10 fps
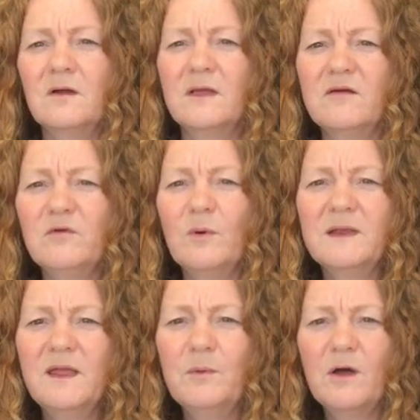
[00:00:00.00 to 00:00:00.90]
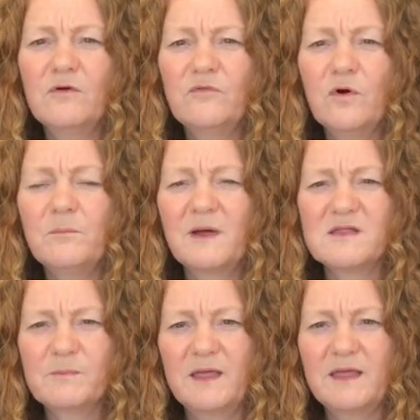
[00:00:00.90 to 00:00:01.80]
Okay everyone, here we are for
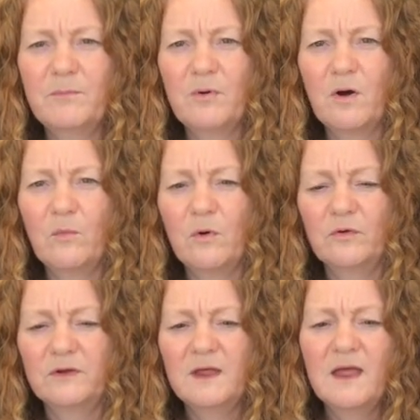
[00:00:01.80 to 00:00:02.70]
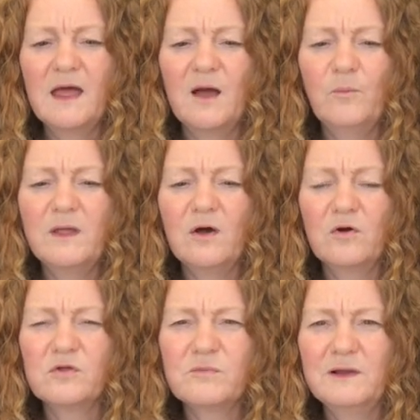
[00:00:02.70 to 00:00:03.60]
mask making part 1, and we are
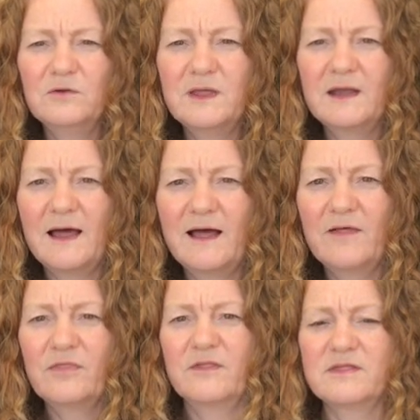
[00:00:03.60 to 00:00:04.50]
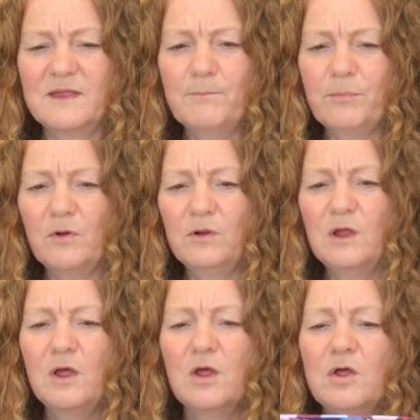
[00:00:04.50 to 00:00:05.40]
going to be looking at the simple
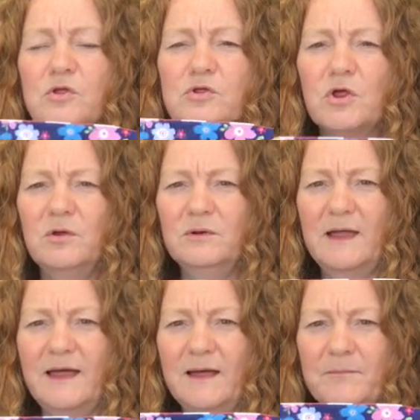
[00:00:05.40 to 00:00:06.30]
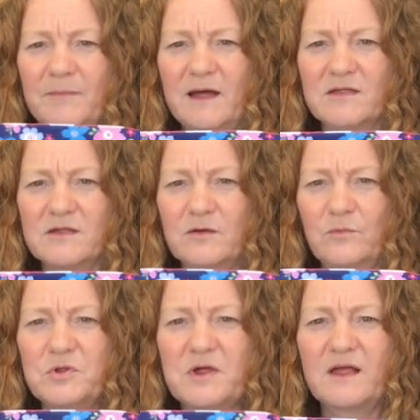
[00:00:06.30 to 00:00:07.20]
2-layer mask,
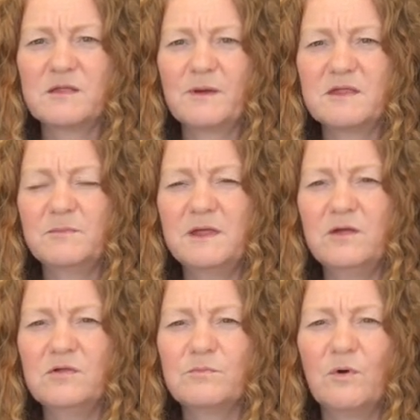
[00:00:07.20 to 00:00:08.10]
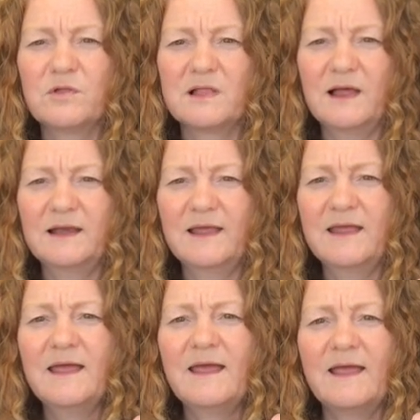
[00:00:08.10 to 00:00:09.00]
which I expect to be used most likely
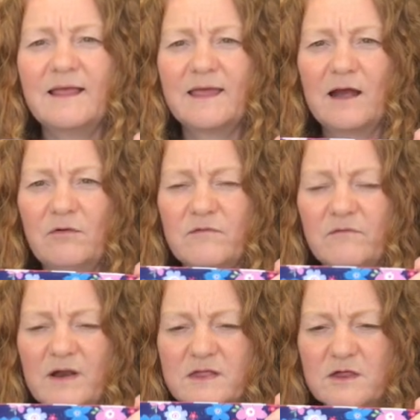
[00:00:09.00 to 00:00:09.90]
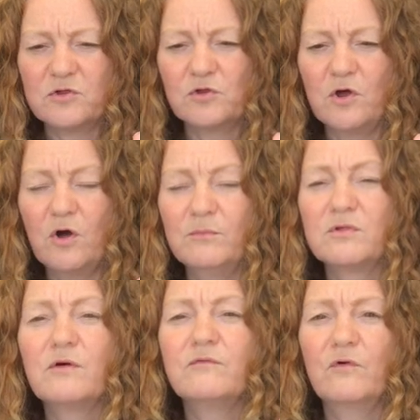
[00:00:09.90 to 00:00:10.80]
in care and residential homes
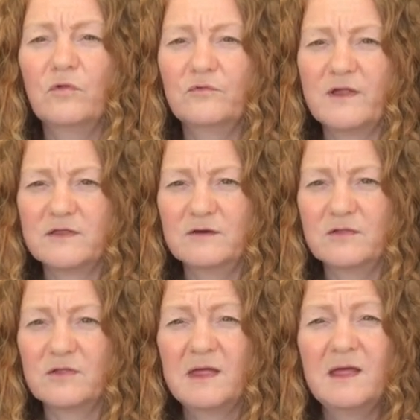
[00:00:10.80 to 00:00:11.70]
for the residents.